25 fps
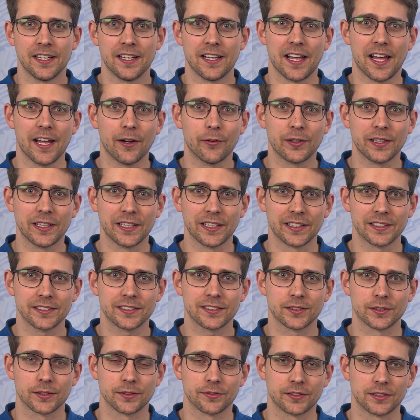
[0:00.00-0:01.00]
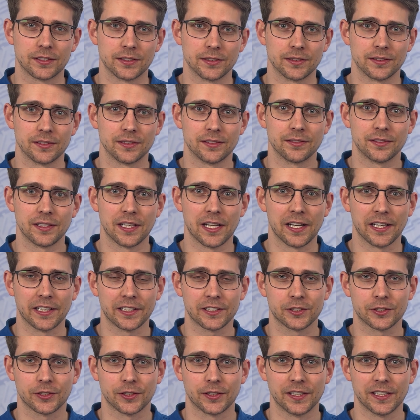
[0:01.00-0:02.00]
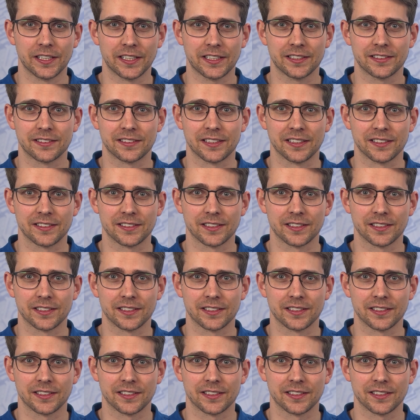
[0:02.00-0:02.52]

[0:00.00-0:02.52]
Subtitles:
areas of the electronic that